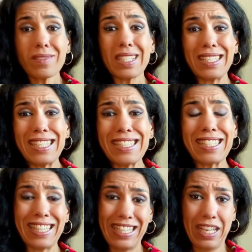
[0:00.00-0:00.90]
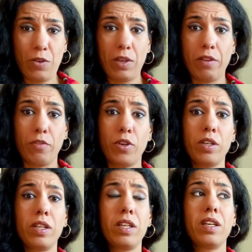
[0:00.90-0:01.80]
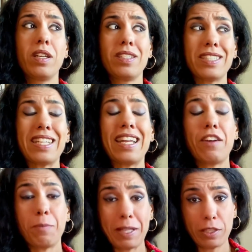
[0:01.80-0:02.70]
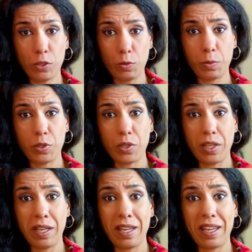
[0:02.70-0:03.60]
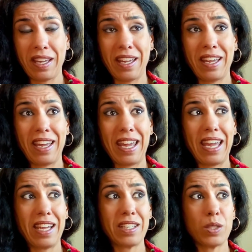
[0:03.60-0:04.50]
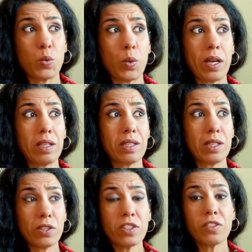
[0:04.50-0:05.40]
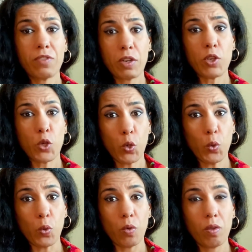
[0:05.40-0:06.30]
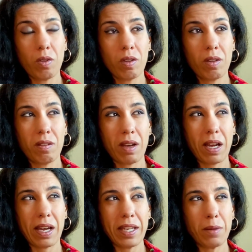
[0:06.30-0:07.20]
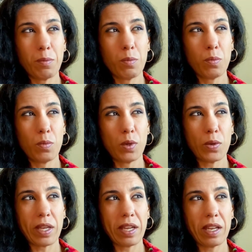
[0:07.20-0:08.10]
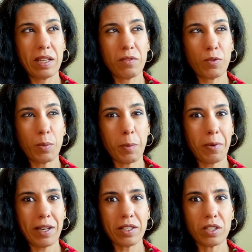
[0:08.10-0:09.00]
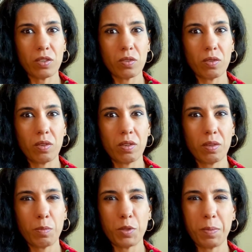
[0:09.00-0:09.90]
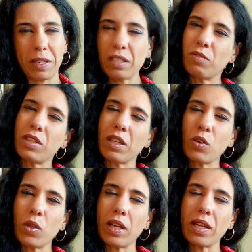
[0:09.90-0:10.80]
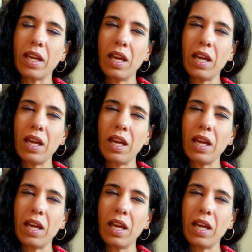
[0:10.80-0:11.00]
This thing, however, does not have belt loops. And while it looks very cool, I am looking at it from a practical perspective, and I go like,